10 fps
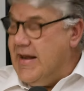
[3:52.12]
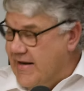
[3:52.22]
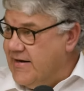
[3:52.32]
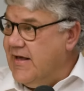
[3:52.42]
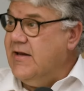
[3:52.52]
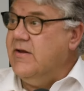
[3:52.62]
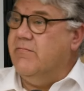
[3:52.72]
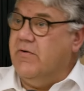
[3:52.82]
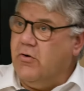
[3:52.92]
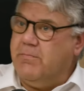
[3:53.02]
And indeed,
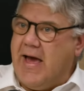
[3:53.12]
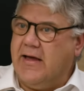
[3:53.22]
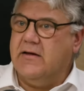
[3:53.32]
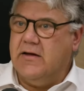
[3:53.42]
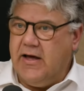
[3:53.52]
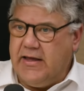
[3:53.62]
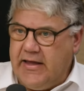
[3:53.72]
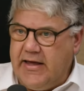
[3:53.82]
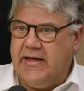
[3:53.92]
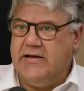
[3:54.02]
if we look back a
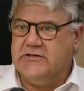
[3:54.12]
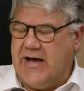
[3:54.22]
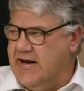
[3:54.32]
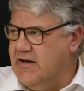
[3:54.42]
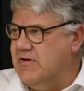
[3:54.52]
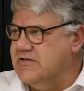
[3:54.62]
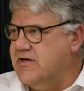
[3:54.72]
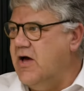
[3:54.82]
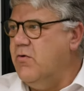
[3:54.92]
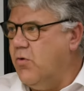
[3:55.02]
year to 18 months
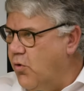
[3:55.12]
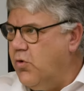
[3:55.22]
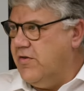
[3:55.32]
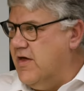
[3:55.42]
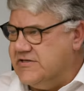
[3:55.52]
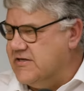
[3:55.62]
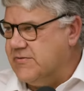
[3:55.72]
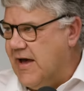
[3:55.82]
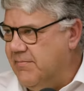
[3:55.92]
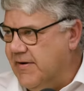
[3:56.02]
ago, all of those things
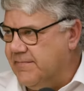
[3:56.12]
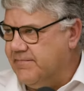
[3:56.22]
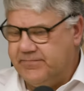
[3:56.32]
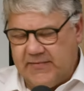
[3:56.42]
were happening.